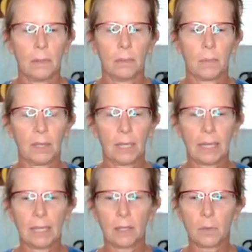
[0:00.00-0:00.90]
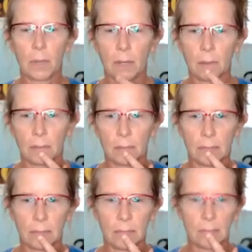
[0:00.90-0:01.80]
Bring the legs as well.
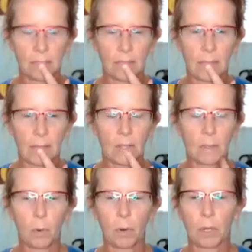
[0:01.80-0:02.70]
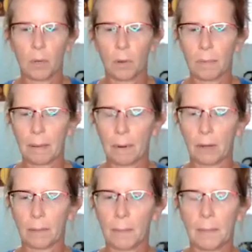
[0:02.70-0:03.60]
That was a poor cue on my
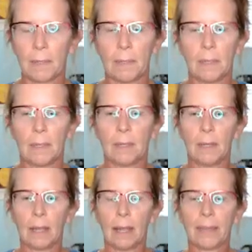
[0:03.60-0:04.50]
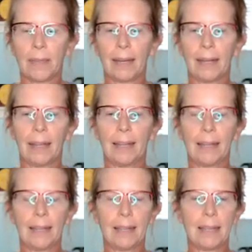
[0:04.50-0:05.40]
part. And then
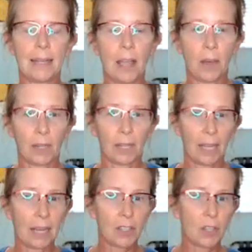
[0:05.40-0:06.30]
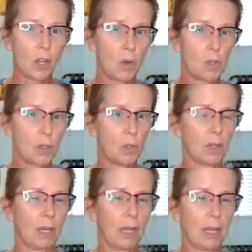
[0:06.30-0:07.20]
inhale, the legs go to
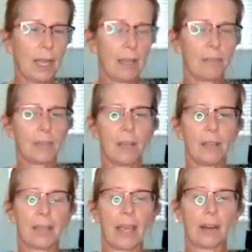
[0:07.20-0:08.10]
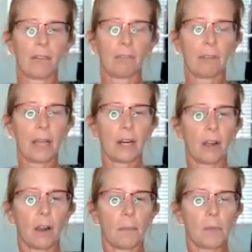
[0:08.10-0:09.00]
the left. That right
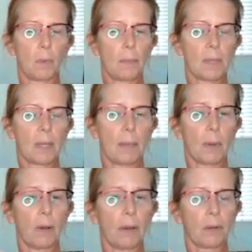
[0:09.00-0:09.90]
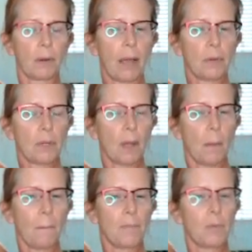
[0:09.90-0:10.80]
arm sweeps up on the ground
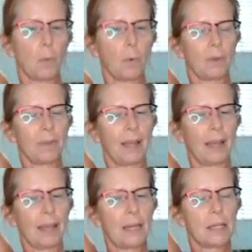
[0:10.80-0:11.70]
toward the head.